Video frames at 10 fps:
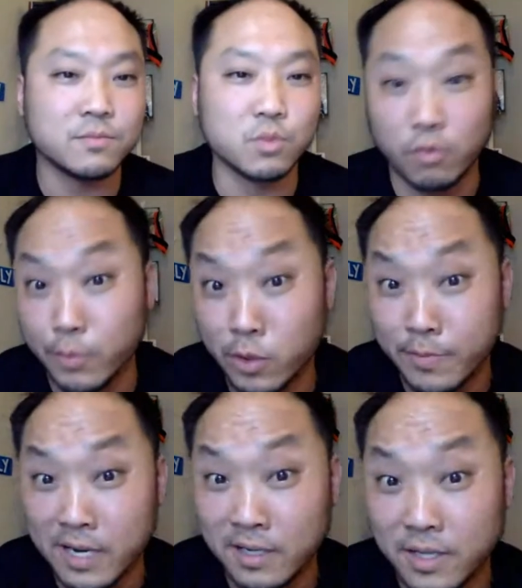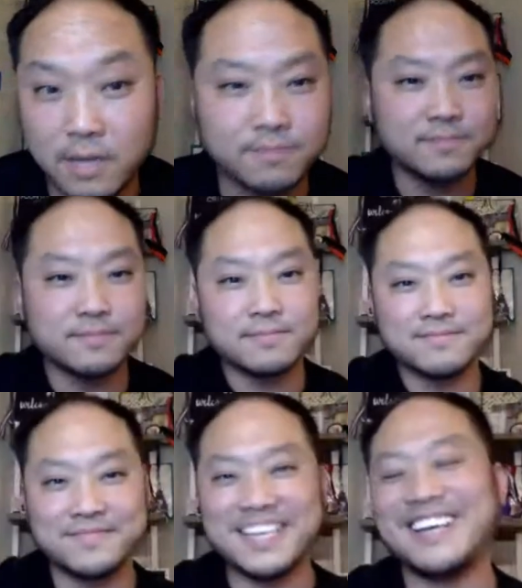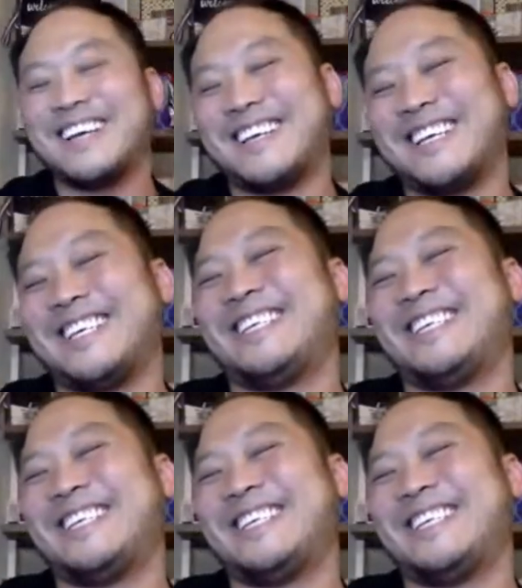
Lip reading: Clark did that with me. He put out some videos